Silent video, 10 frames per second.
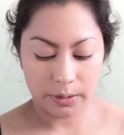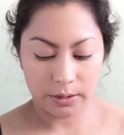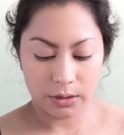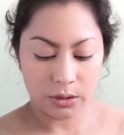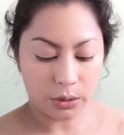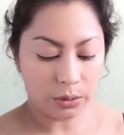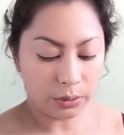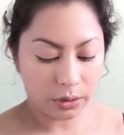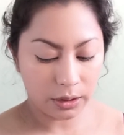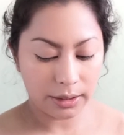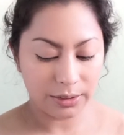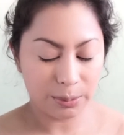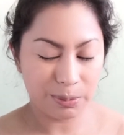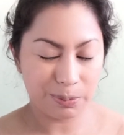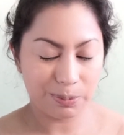so far I've
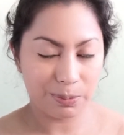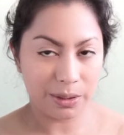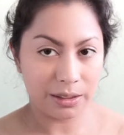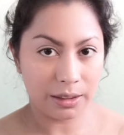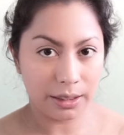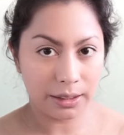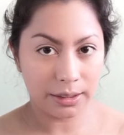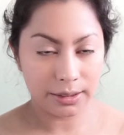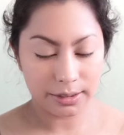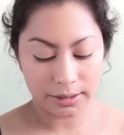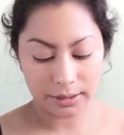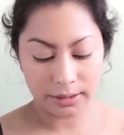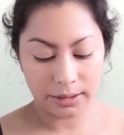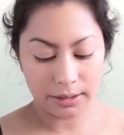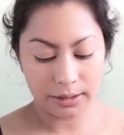been liking this
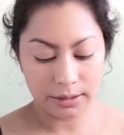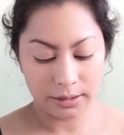technique,